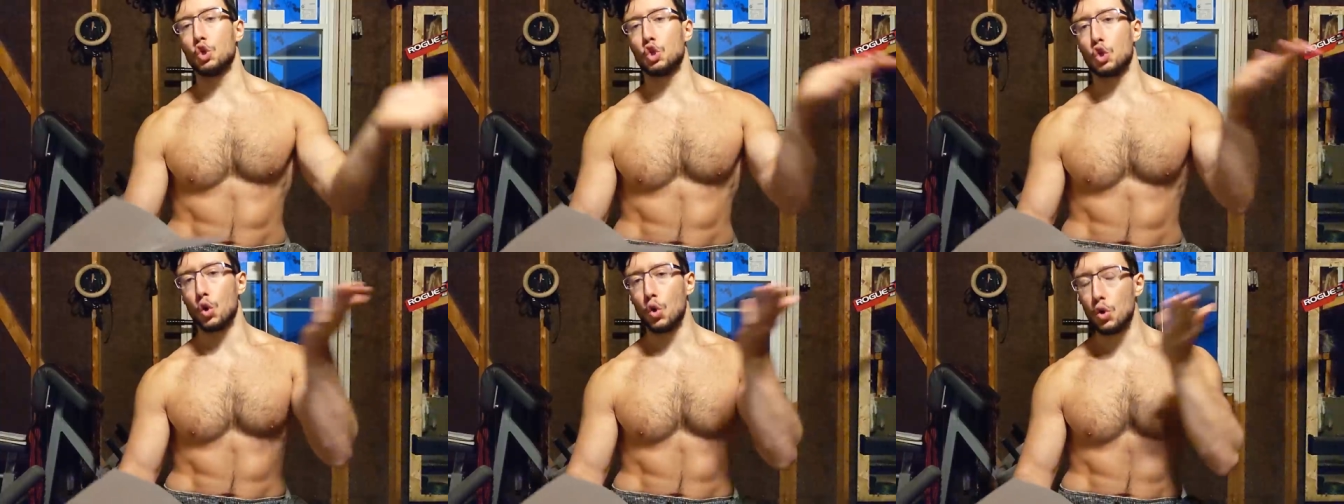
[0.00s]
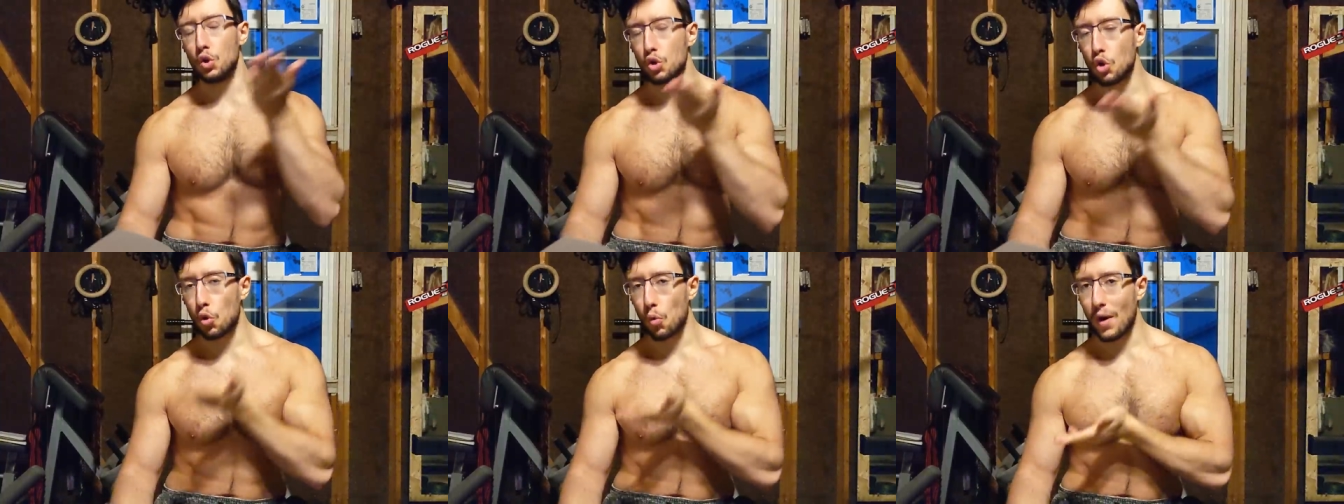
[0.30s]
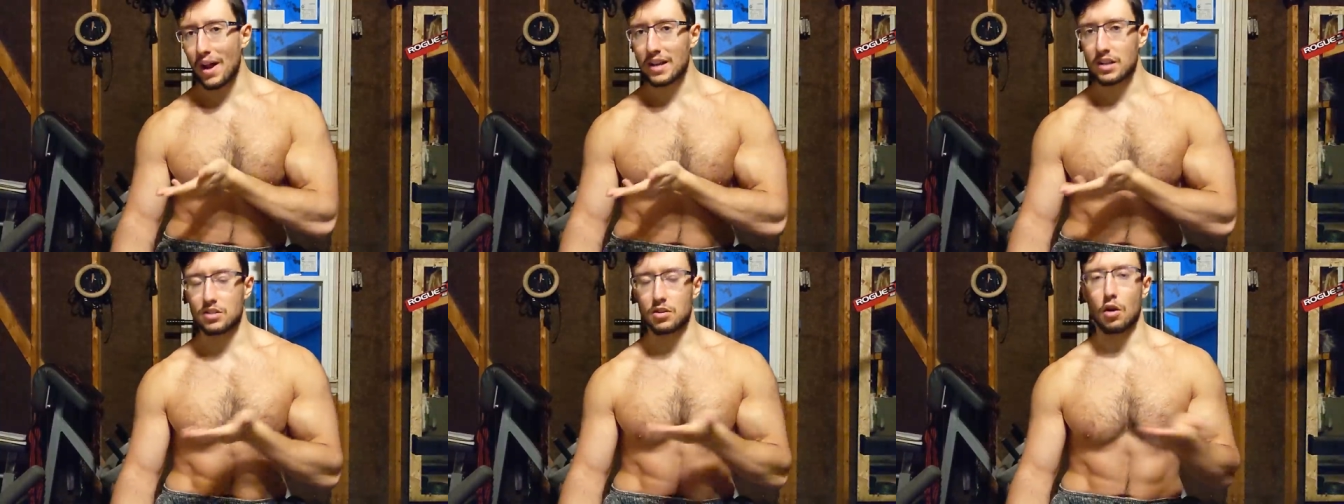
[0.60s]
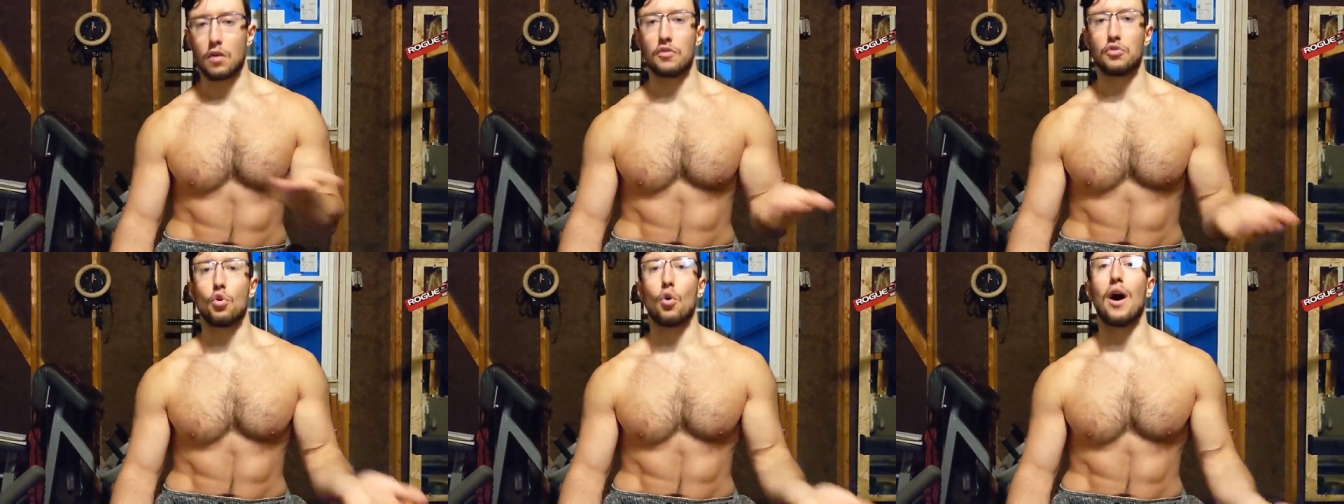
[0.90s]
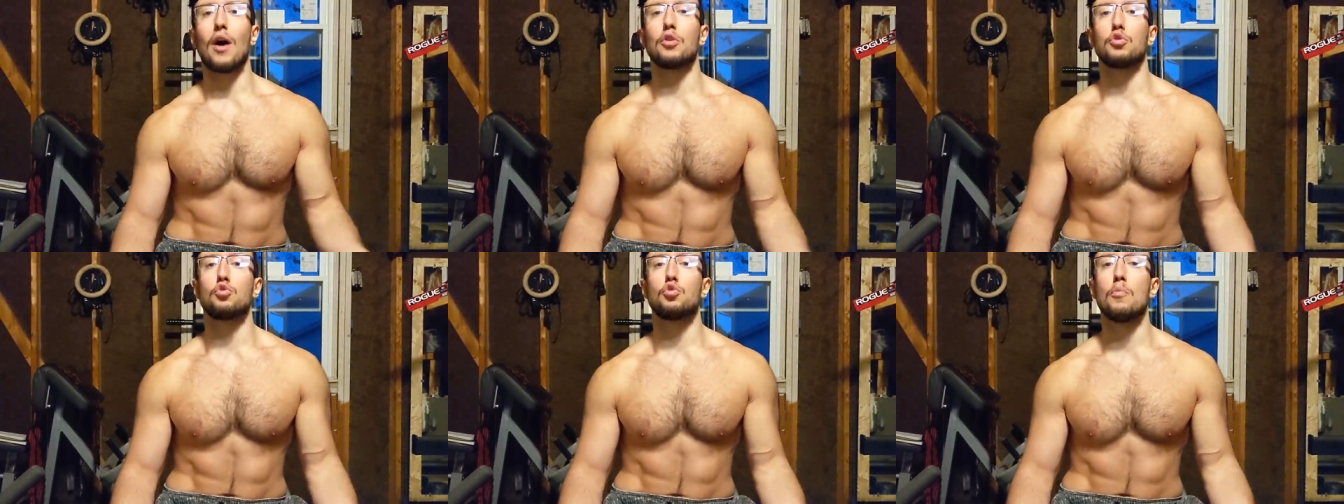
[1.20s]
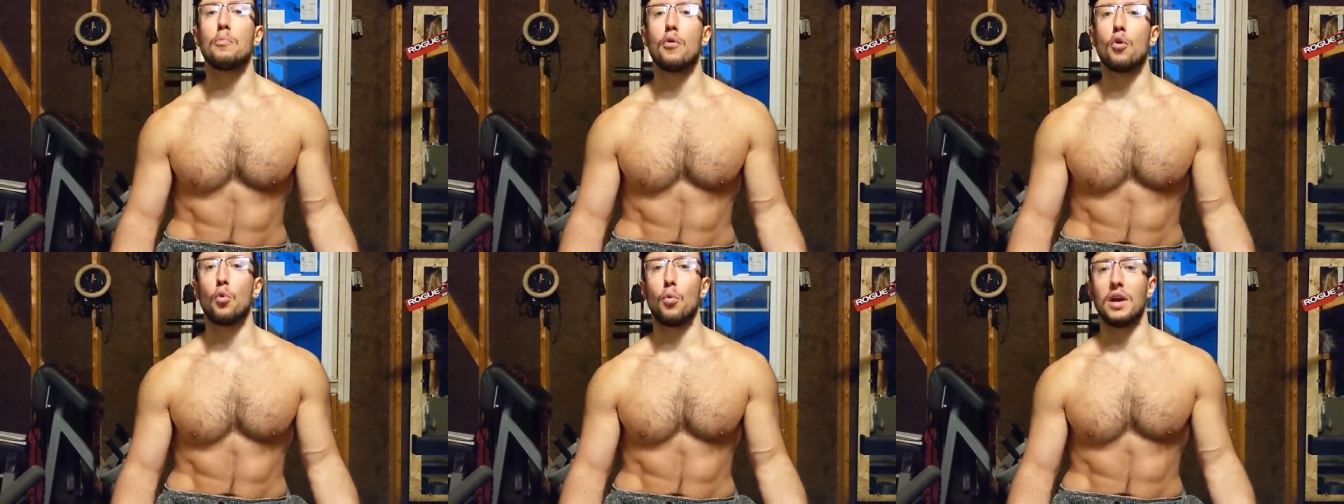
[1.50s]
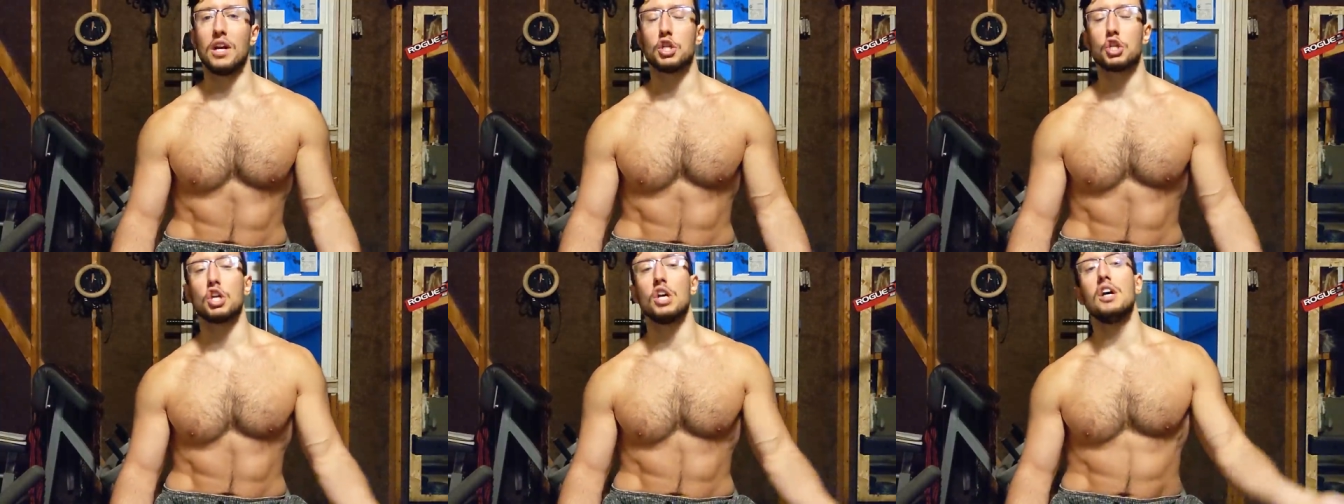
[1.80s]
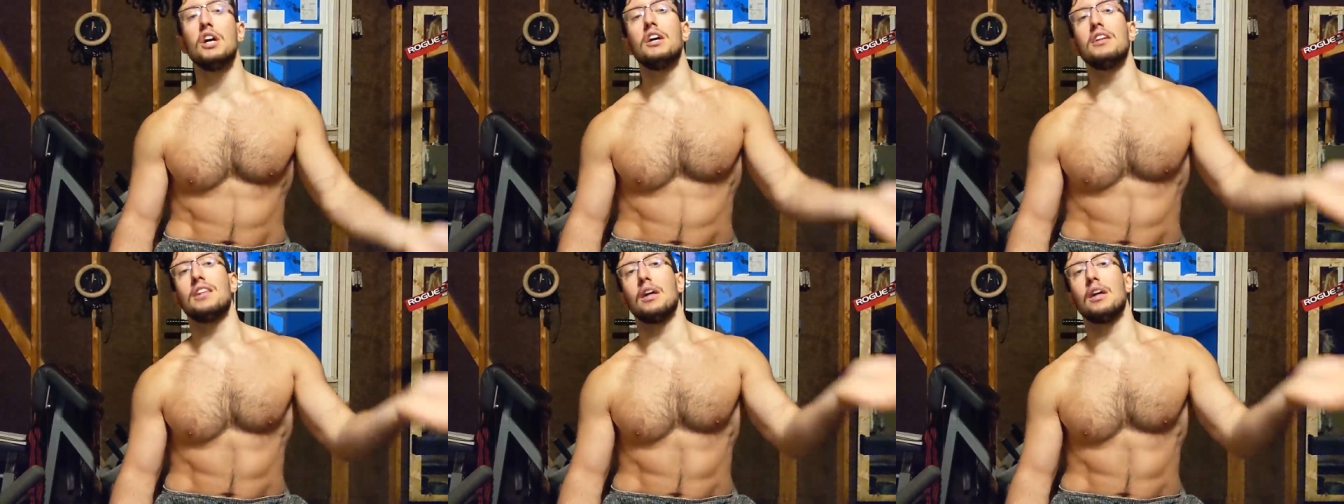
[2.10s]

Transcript: join the ranks of the super rich.